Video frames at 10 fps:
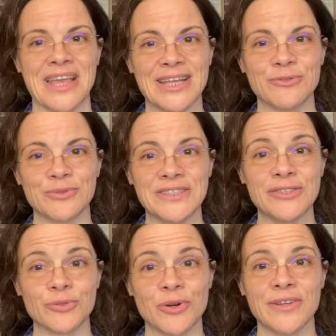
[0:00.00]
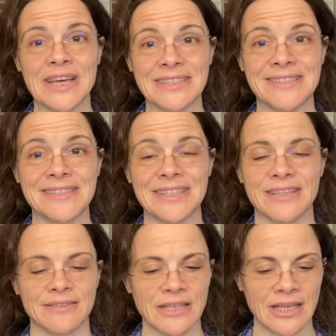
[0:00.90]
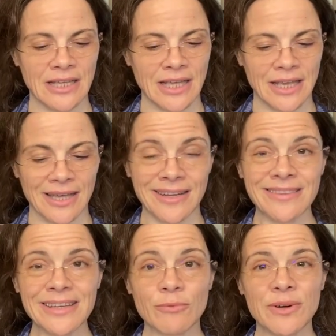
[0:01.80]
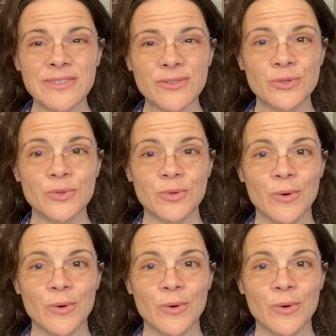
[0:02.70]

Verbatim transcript: and don't destroy that seal. And I think once you do